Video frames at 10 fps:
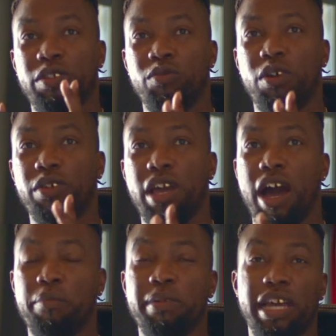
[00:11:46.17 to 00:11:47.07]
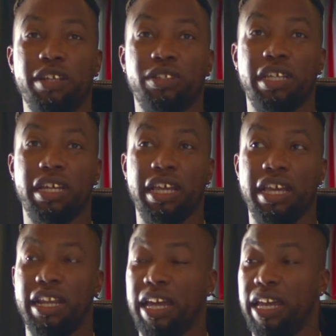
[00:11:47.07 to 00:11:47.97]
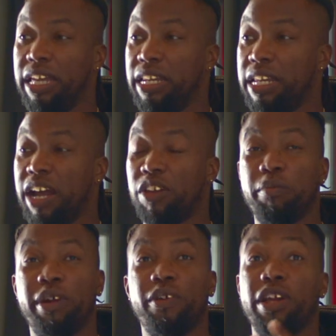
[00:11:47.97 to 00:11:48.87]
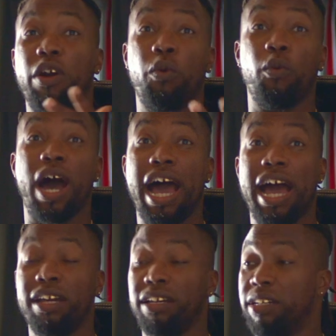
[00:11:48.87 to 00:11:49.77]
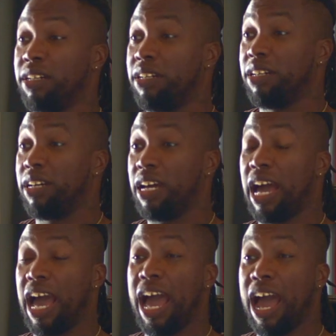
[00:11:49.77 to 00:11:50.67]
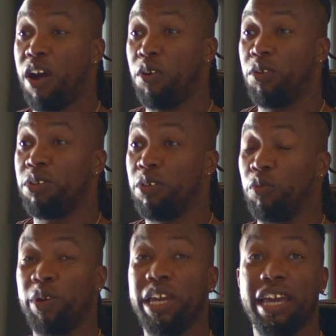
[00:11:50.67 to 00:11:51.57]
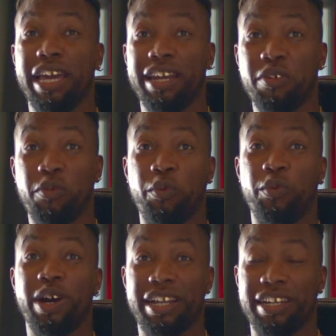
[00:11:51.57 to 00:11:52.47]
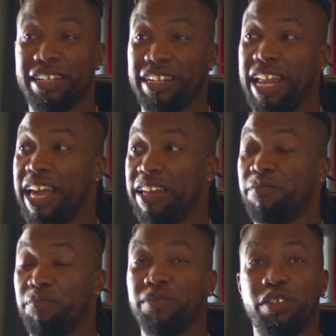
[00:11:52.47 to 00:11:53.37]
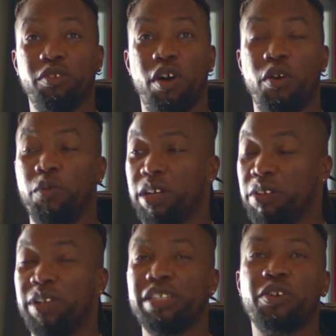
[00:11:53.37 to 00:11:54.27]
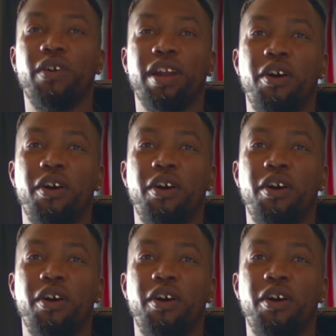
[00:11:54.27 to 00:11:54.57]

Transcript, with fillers: you know, y'all be interested in a documentary on why, how, when, what, mm-hmm. like, you know, what what's going